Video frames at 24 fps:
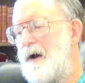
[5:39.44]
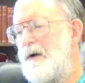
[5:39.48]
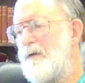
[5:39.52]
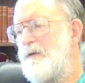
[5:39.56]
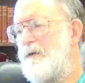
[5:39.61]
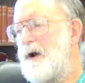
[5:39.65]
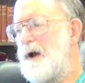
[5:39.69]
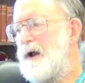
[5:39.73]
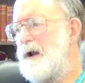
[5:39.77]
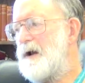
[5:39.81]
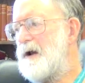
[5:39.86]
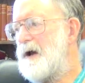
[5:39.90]

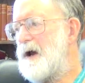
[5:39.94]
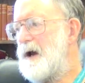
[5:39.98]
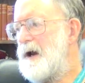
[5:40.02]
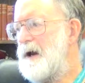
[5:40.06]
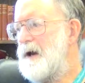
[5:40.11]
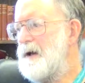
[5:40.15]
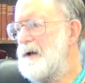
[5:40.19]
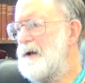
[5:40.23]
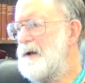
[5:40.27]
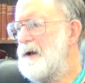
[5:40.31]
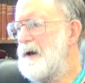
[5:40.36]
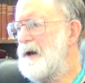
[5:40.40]
Well,
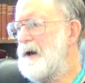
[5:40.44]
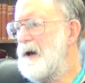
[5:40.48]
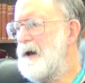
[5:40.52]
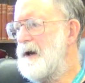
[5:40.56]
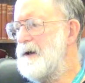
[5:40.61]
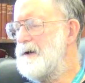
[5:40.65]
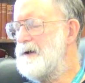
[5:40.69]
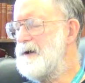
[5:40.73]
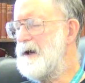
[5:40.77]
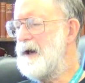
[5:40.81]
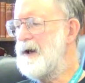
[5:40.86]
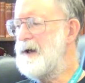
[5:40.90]
I,
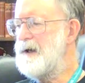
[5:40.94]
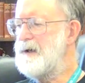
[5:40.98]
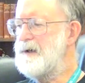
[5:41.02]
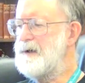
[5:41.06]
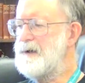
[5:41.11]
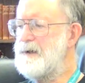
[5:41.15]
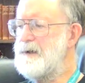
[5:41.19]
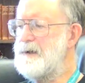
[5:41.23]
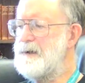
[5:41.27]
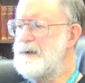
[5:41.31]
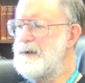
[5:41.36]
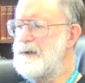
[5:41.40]
uh,
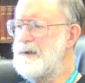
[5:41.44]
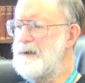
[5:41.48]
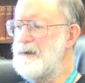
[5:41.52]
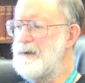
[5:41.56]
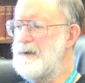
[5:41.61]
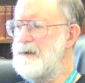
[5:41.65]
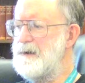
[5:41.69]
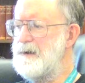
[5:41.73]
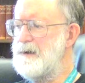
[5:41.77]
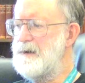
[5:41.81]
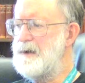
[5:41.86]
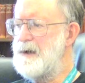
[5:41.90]
I
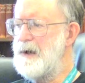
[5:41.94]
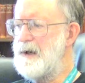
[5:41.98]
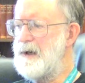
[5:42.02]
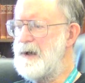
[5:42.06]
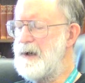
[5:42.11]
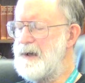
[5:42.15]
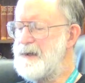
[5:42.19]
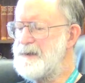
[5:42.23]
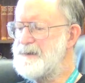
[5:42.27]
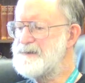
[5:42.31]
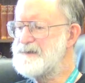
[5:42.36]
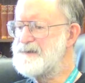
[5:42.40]
did
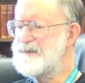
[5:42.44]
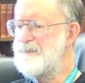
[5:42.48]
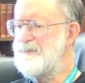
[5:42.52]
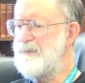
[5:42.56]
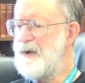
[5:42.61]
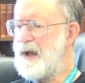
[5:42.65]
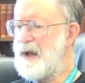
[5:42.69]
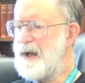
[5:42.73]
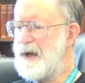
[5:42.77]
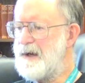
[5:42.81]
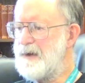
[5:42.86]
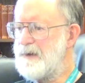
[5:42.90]
a
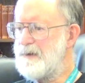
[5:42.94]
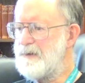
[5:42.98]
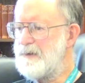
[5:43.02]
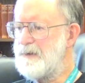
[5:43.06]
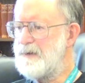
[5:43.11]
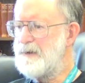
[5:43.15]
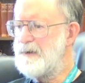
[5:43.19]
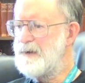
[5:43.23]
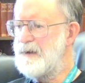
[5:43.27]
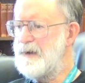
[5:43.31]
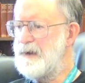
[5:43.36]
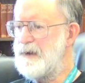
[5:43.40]

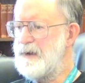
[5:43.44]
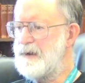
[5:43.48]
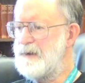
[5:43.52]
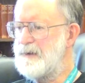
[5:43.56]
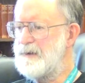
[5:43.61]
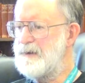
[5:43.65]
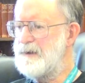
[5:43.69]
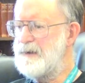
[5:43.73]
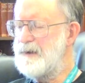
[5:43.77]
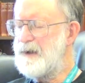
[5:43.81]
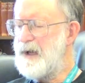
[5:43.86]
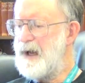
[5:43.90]
sabbatical
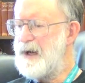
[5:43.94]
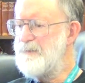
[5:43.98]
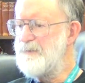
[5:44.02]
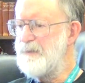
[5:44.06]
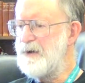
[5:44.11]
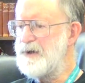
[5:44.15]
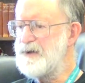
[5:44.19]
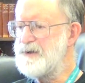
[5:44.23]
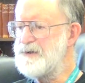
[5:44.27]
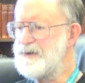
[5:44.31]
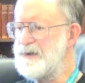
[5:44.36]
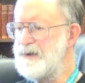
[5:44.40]
in
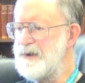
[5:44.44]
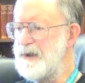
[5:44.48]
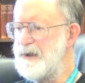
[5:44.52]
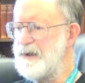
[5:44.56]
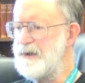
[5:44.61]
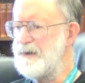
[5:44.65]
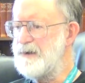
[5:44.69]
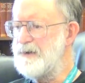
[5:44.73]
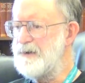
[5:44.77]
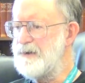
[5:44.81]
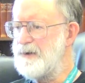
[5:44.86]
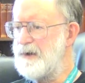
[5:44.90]
Cambridge in
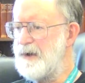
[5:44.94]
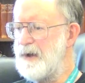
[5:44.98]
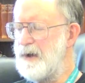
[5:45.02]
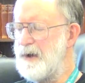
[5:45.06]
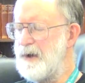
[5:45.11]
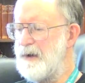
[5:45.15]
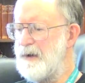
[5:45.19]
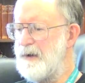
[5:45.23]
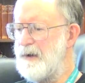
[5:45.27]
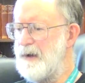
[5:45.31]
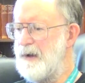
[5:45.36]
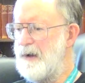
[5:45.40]
England
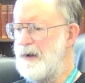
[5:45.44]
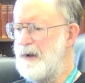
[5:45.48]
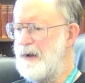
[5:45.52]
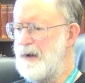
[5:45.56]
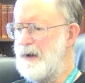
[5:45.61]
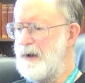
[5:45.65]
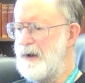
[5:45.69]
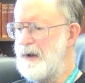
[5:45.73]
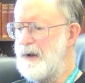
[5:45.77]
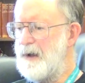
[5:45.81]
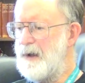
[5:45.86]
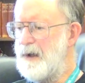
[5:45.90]
uh,
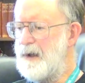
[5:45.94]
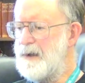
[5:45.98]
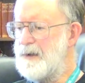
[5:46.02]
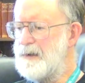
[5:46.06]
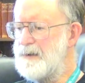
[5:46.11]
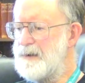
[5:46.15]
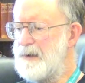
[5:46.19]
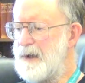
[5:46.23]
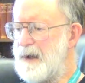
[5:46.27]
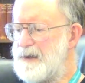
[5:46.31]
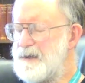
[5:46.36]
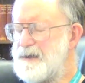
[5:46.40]

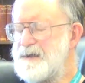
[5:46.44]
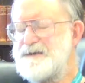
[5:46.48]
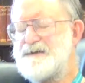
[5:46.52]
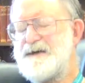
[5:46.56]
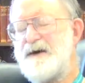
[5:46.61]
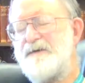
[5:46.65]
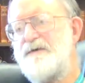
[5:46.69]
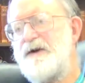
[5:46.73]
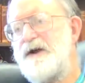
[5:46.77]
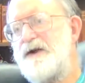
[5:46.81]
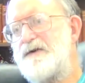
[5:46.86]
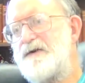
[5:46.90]
in
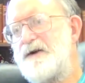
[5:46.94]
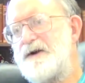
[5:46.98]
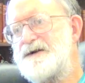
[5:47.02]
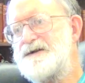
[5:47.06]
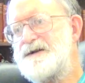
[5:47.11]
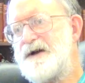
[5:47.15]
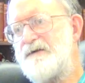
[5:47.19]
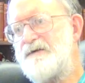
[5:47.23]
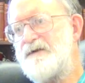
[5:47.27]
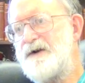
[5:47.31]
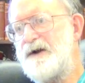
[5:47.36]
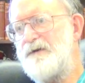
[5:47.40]

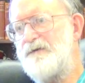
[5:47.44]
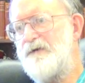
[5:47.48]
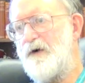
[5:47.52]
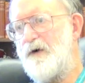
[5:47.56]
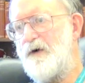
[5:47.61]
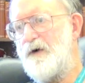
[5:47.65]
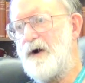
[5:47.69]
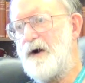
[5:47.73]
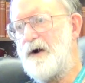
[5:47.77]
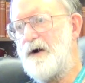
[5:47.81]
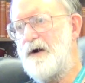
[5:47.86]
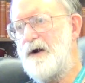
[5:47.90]

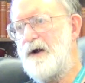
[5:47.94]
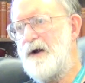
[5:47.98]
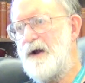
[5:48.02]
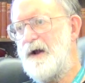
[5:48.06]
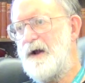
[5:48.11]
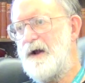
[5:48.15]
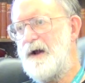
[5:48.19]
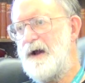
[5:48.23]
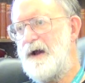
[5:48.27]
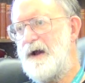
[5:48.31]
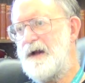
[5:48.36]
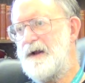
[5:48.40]
1973-74
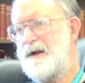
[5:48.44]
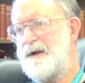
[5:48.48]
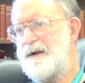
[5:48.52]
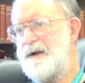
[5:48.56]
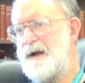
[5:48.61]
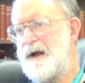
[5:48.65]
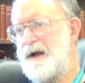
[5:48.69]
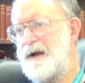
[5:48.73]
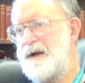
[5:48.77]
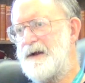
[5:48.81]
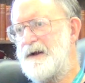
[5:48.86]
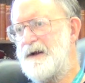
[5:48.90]
and
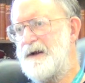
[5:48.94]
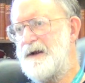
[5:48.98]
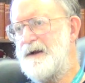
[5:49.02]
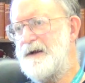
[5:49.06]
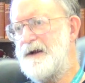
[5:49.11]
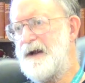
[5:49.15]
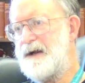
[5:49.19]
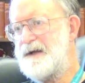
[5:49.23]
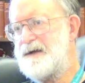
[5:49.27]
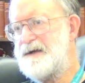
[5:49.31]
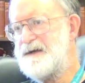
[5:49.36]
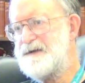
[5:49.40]
then in
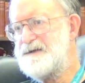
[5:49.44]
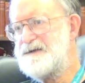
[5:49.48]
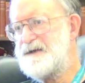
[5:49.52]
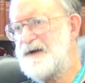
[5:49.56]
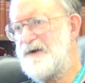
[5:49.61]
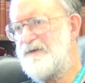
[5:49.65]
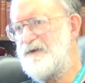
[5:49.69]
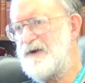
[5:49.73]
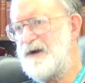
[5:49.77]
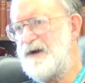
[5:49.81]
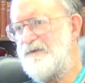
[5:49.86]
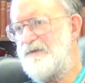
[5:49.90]

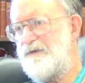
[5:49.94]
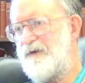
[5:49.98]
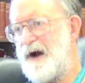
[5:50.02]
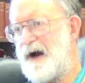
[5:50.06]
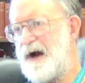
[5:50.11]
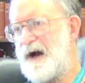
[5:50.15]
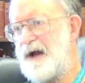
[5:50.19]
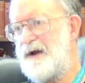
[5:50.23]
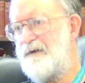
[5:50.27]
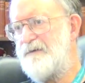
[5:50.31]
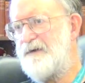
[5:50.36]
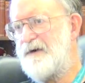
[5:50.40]

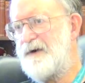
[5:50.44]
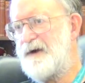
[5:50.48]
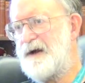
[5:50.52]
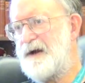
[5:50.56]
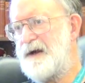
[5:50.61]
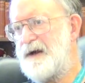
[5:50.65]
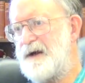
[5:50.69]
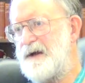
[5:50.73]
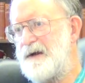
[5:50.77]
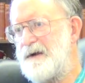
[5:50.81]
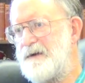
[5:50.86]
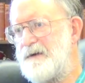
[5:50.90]
1975
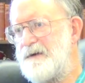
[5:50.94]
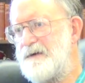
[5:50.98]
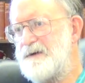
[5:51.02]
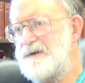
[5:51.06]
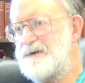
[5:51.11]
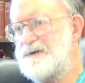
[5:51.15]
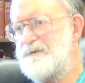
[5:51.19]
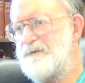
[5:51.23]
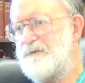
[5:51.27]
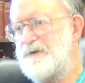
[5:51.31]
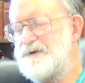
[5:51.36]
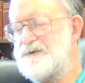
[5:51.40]
I
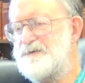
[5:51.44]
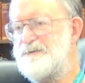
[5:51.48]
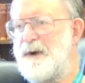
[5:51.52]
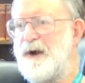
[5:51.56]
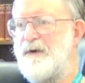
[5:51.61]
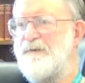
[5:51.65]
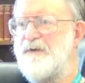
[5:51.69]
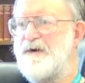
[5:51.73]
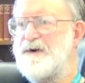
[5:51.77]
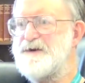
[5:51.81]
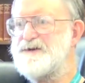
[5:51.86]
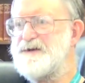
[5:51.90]
was
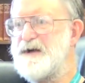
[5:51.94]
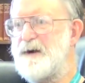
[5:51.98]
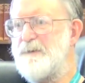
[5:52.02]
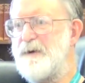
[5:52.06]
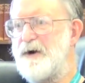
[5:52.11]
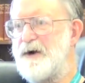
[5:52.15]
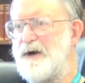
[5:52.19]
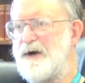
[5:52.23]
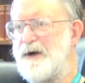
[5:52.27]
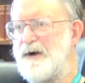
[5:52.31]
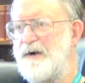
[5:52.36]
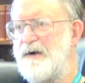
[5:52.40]
my first
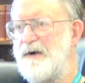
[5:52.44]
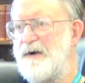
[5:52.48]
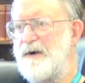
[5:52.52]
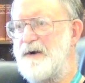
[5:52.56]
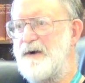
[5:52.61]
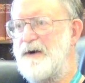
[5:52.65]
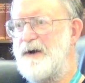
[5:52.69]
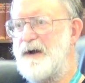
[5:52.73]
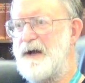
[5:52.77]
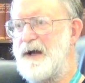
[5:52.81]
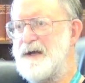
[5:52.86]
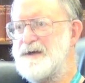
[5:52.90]
summer here
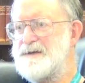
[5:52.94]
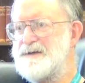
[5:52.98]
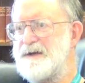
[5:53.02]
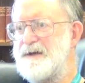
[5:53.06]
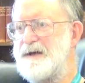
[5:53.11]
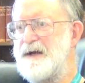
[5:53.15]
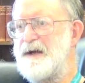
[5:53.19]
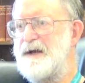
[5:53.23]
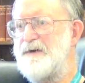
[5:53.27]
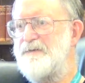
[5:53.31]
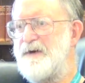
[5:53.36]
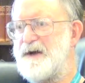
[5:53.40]
as
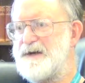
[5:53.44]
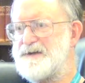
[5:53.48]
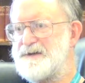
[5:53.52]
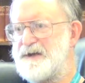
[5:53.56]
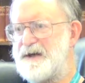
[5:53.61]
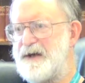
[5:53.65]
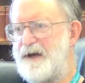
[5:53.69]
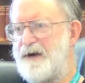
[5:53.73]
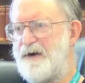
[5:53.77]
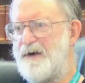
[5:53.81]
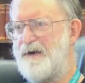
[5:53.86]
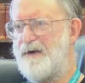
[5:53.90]
an
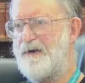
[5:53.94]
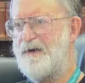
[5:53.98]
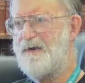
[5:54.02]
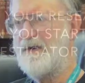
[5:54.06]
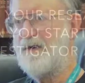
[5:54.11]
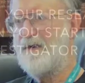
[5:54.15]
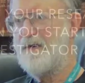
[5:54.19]
investigator.